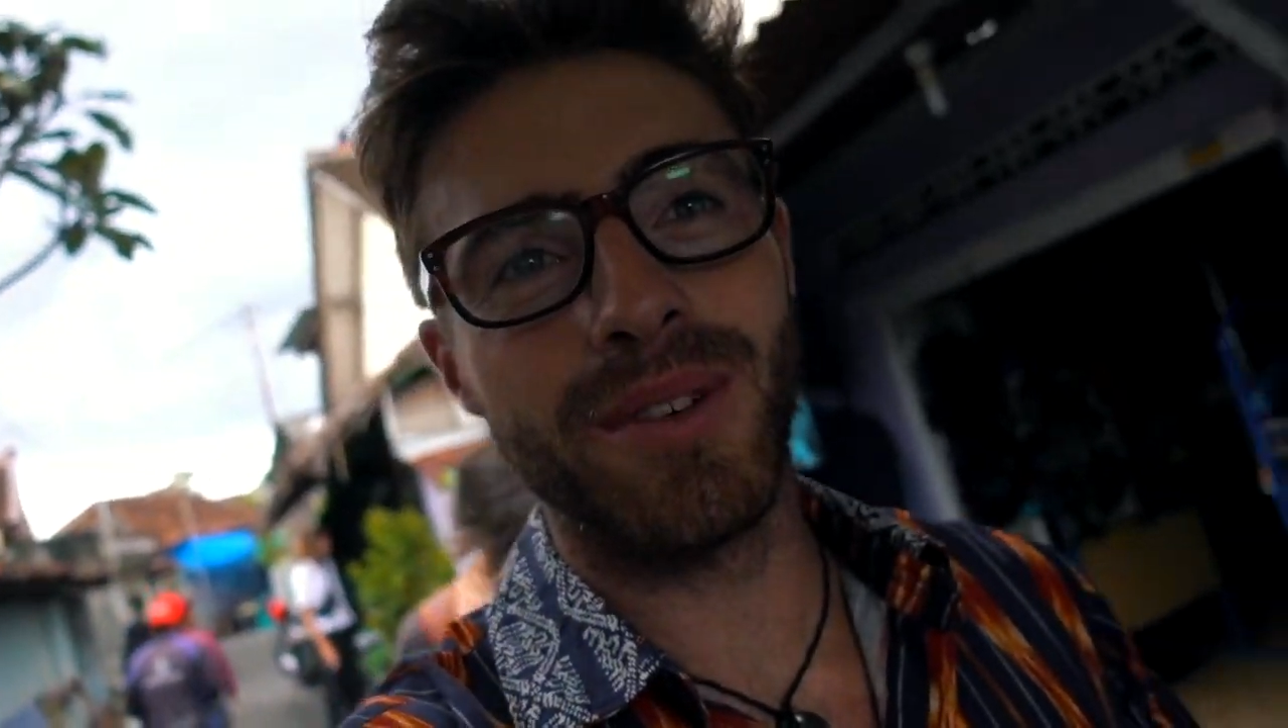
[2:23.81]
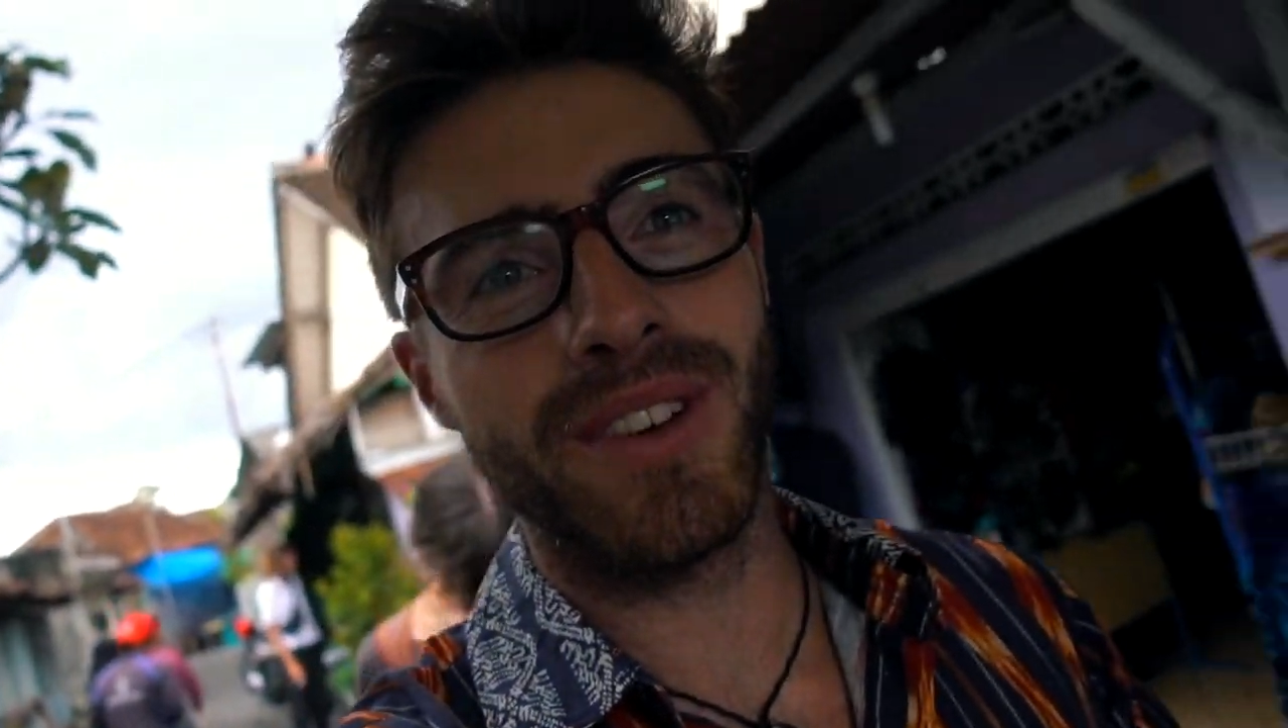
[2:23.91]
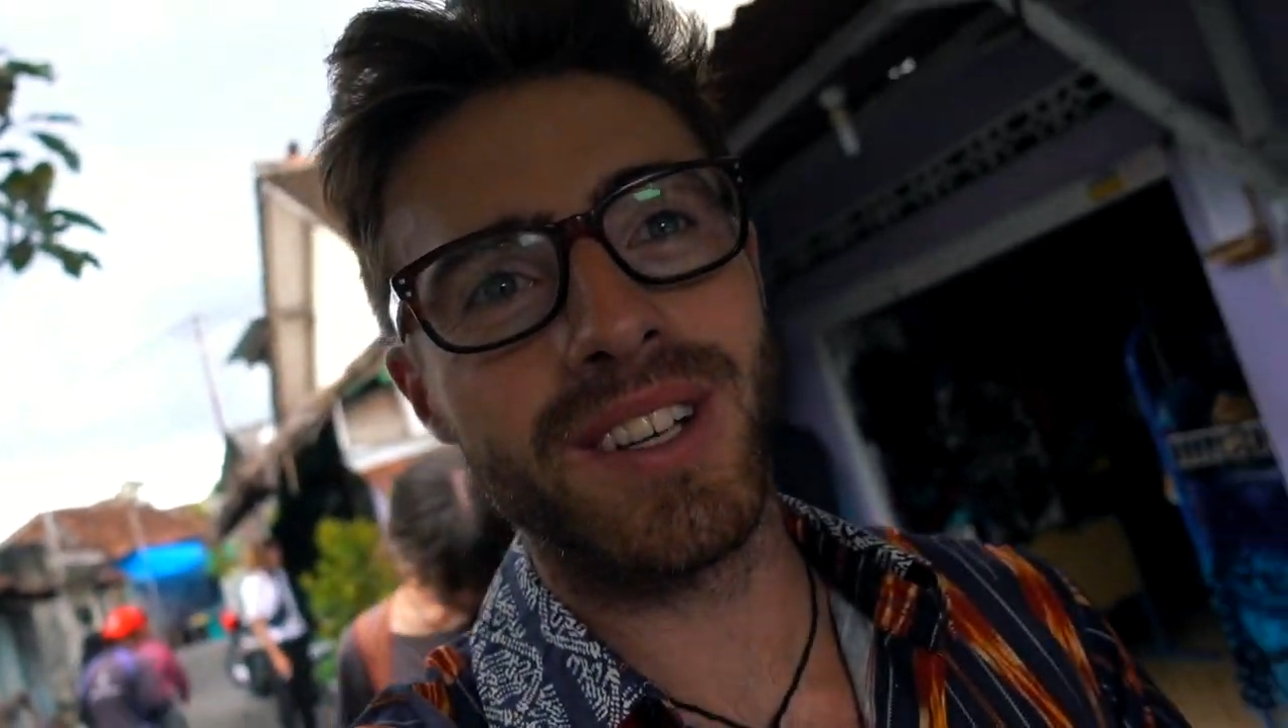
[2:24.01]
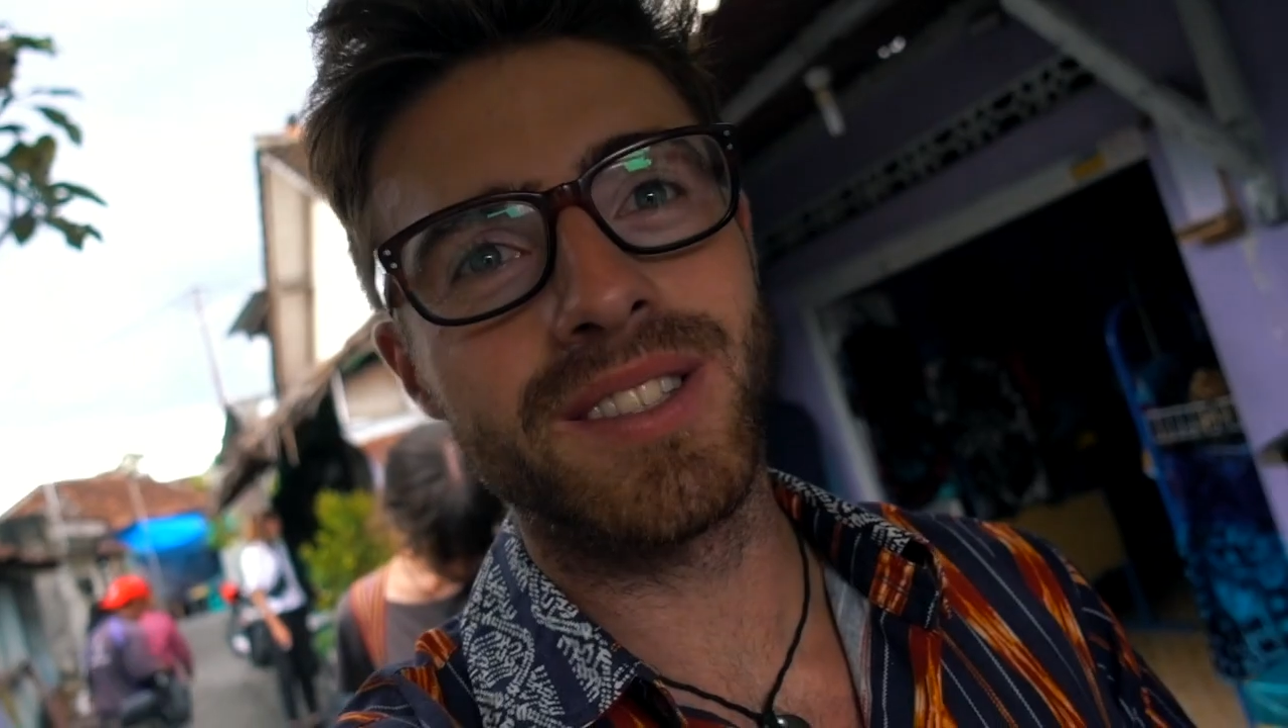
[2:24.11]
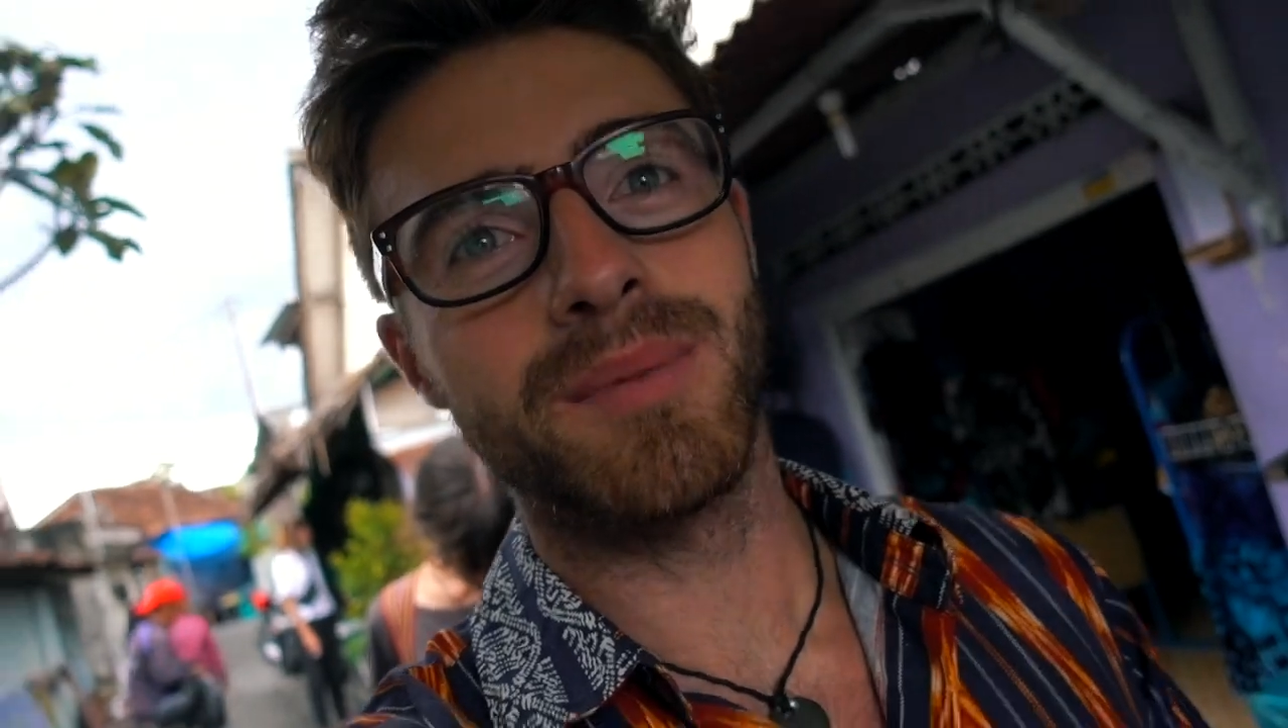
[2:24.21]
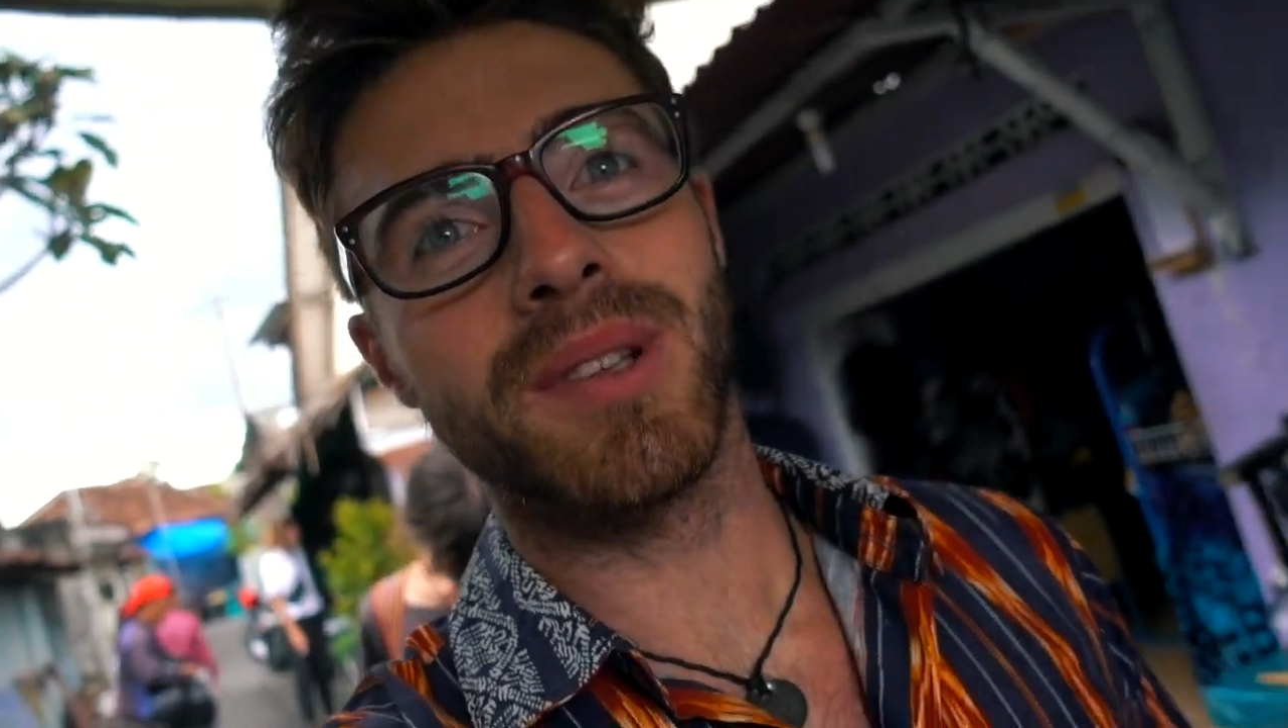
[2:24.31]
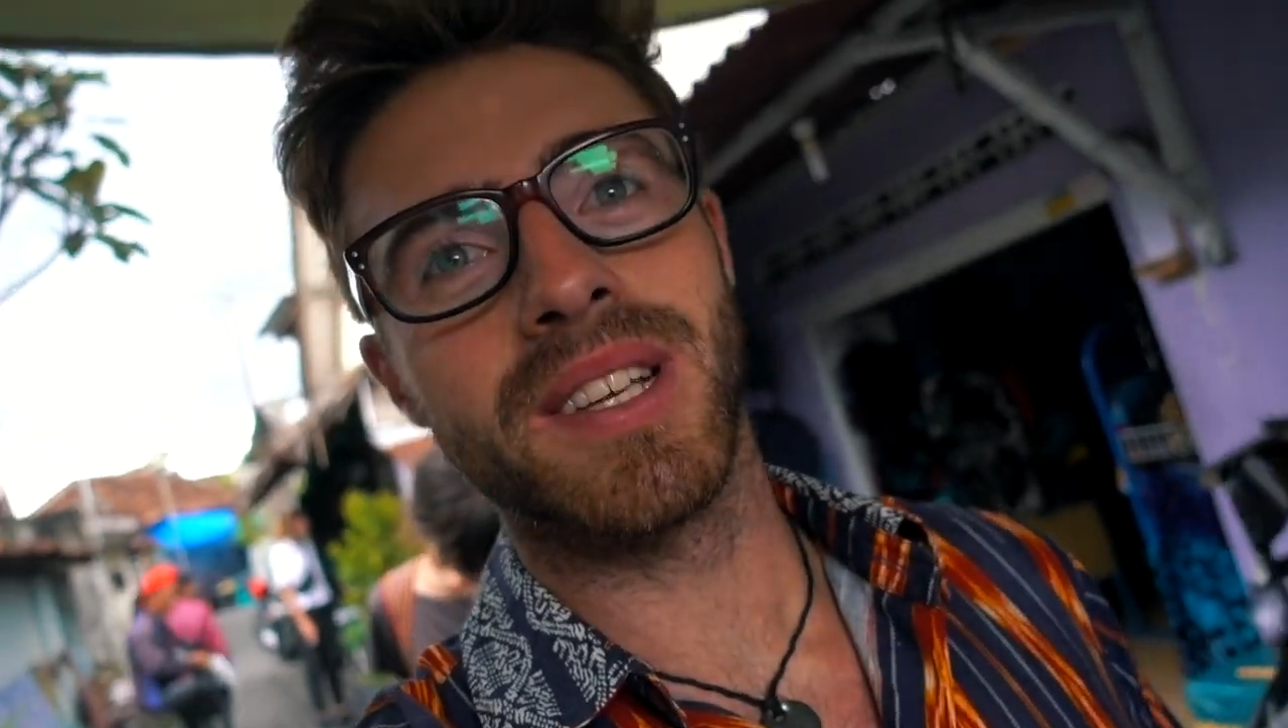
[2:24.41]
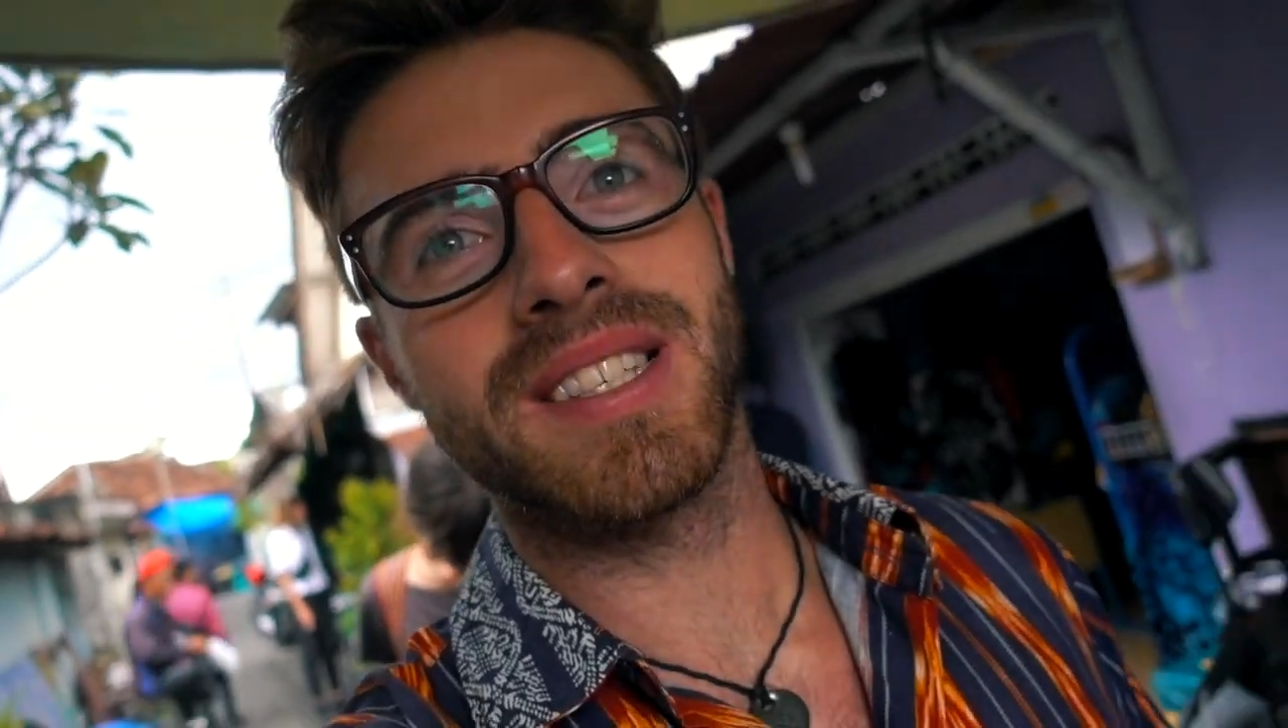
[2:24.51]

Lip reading: we've got someone